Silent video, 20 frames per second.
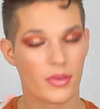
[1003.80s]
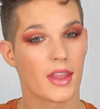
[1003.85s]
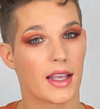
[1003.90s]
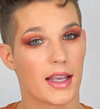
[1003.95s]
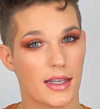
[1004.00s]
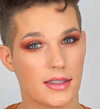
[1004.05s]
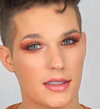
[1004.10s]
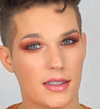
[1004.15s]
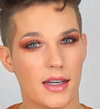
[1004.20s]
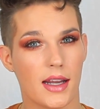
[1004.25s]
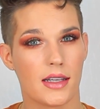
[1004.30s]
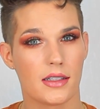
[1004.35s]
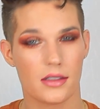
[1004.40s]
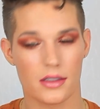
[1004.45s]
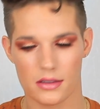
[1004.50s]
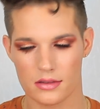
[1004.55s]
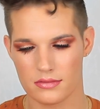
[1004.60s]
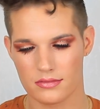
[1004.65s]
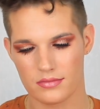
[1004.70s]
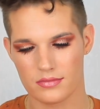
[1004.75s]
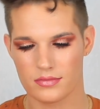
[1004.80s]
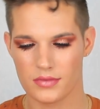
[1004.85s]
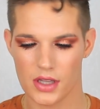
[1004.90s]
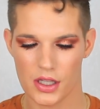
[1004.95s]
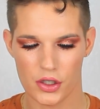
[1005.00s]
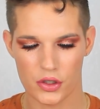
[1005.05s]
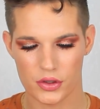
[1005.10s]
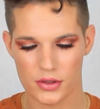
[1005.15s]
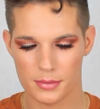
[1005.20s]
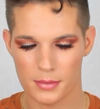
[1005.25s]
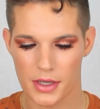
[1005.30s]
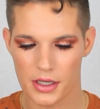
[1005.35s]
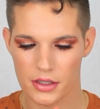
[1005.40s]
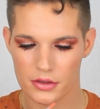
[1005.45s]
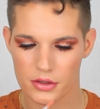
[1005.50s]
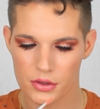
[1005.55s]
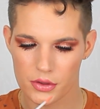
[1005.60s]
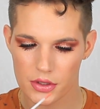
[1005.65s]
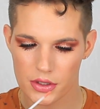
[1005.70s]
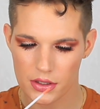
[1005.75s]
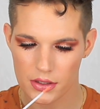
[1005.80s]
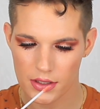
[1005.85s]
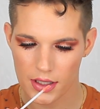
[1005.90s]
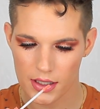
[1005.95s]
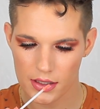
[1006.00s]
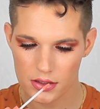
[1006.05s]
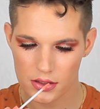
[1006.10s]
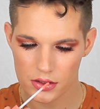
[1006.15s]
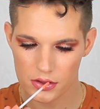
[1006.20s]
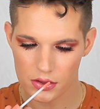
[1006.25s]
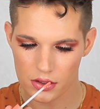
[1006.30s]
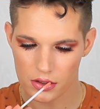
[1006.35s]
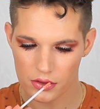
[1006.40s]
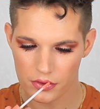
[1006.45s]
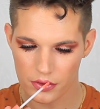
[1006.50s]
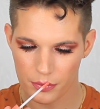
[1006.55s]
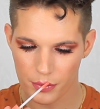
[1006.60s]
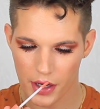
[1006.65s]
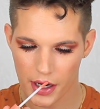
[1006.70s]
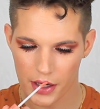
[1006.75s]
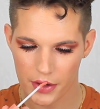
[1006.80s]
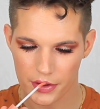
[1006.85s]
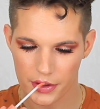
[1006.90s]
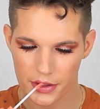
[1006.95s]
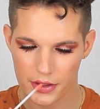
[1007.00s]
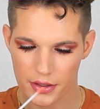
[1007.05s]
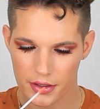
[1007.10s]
Got a nice little smell to it, not too overpowering.